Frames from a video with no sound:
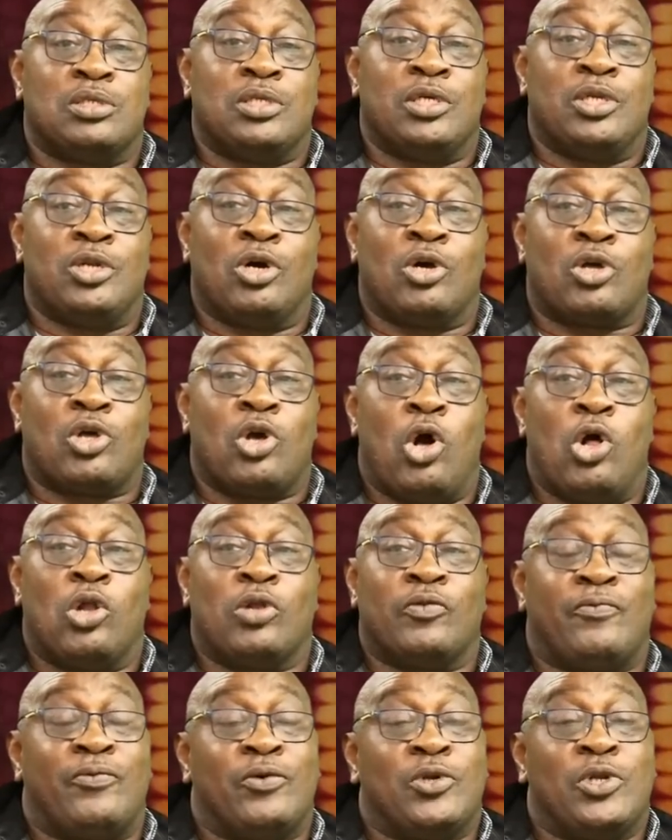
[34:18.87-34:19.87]
you know,
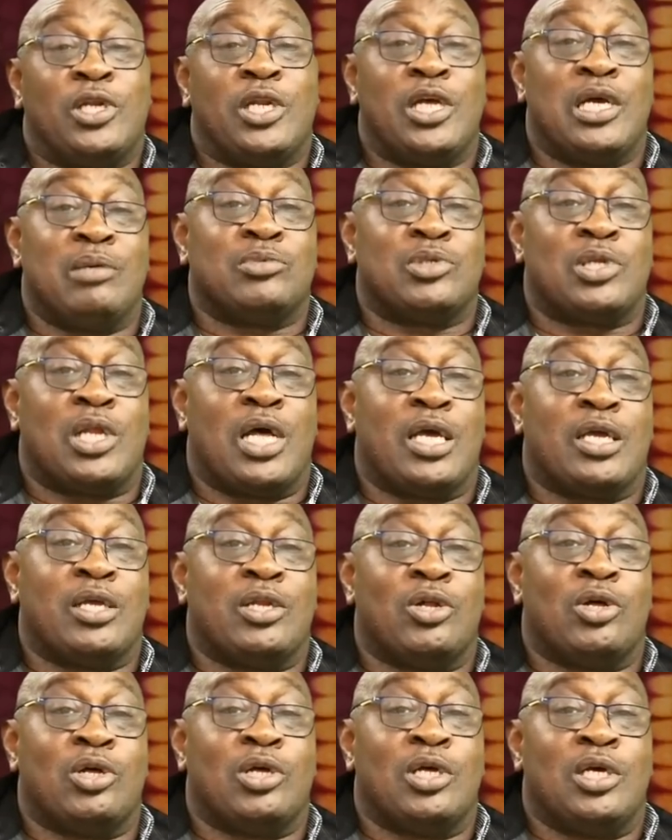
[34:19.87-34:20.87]
called funny names like, you
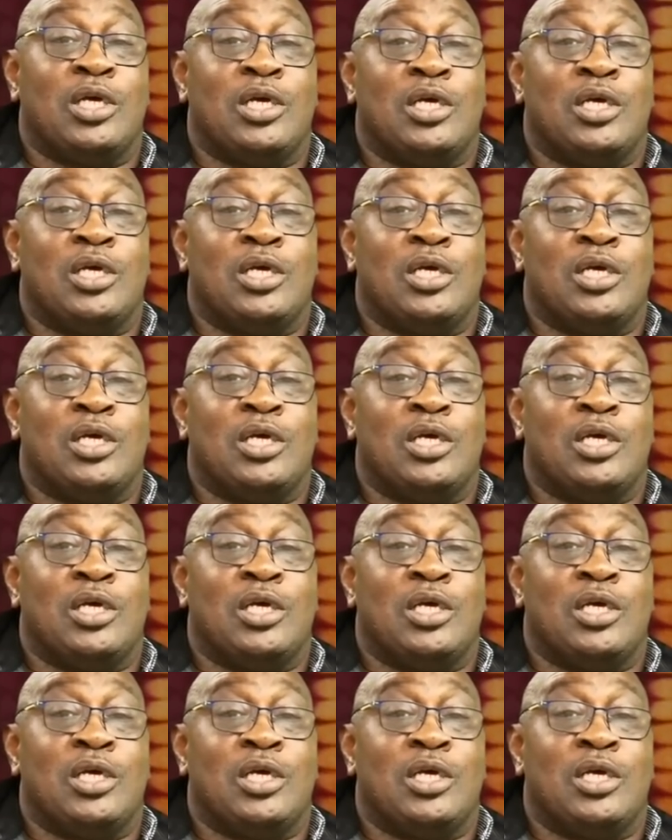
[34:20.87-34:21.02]
know,